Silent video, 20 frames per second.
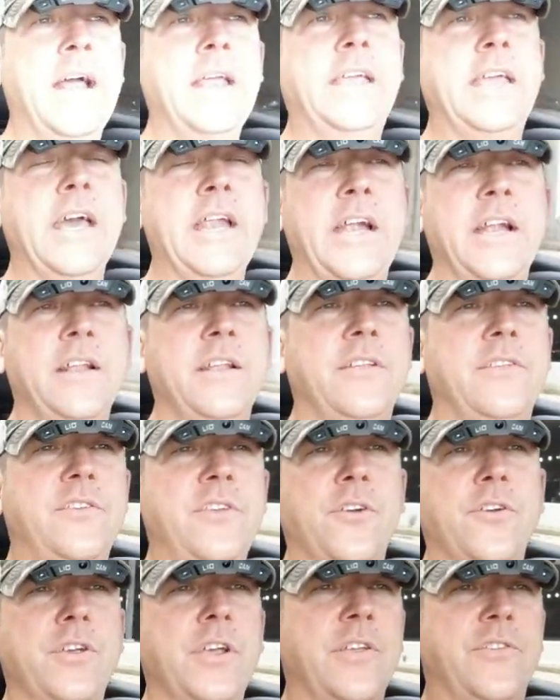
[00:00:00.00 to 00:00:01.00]
I get it.
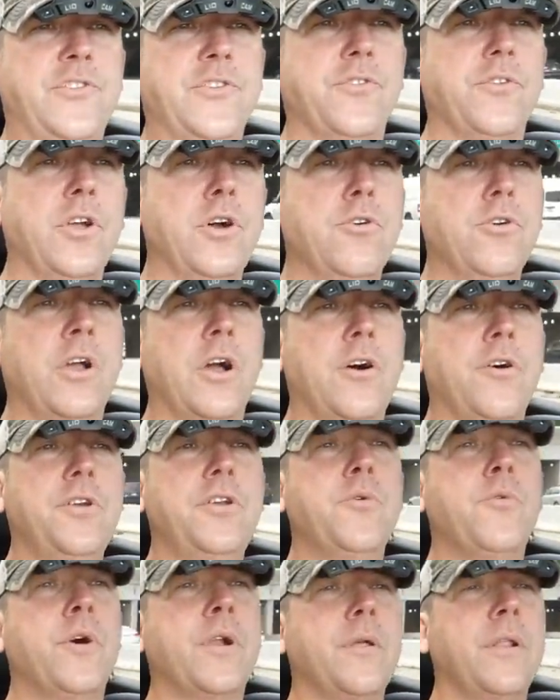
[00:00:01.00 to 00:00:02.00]
It's your logo.
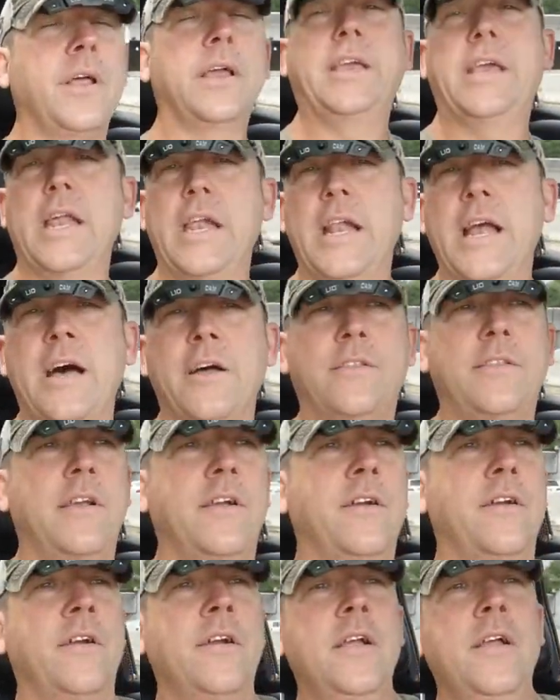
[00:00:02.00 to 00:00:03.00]
You want to, like, get it out
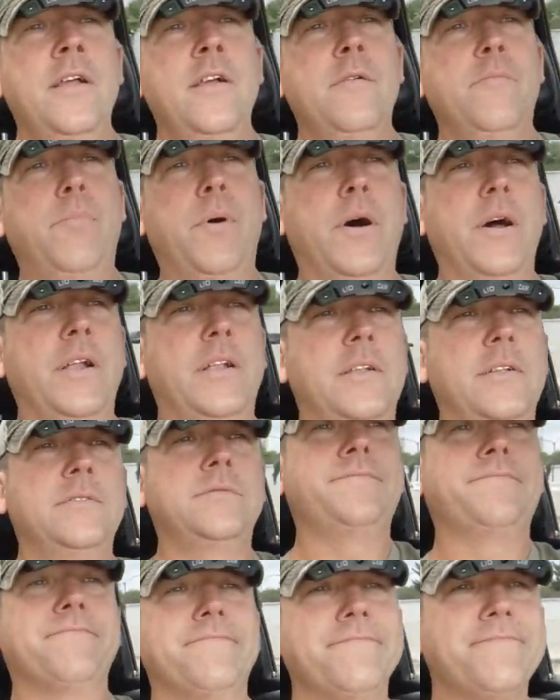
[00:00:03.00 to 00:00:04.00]
there, but
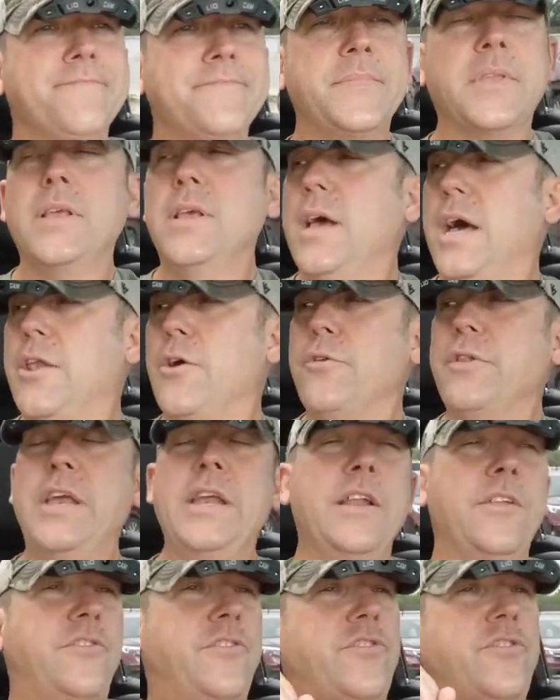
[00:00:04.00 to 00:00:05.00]
I don't
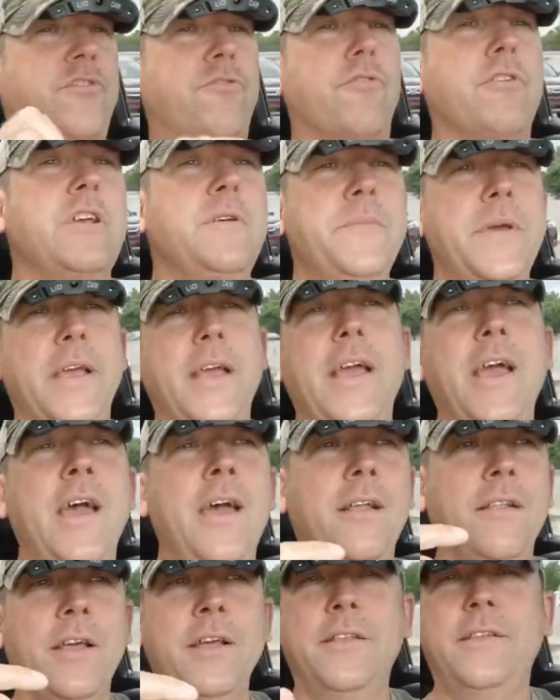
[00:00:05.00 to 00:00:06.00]
need it screaming,
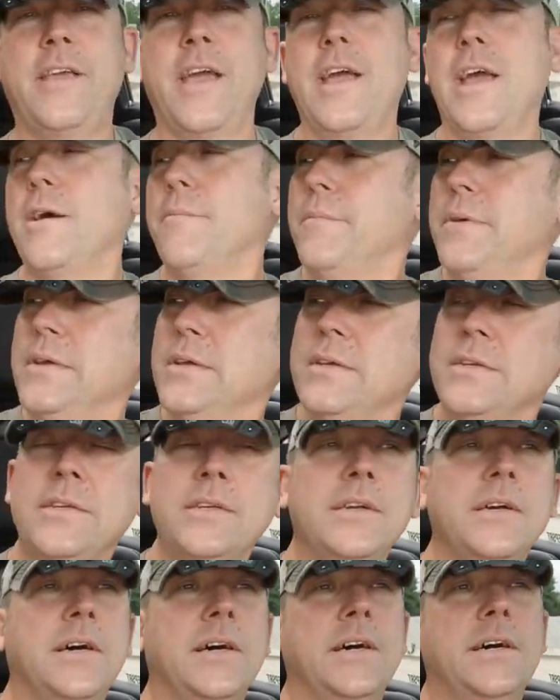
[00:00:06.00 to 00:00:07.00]
hey,
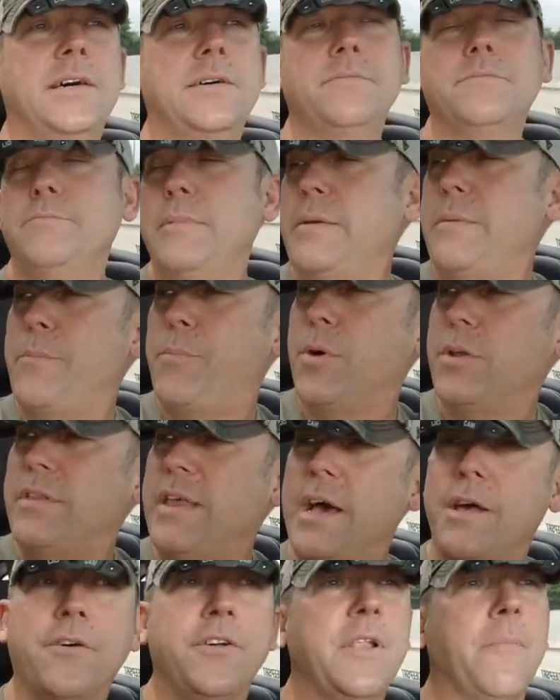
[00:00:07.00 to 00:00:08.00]
LidCam. Maybe put
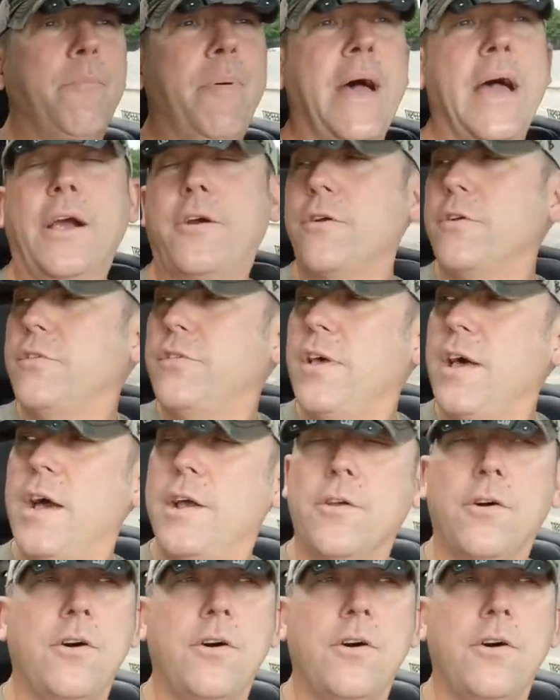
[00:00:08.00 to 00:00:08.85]
that on the back or side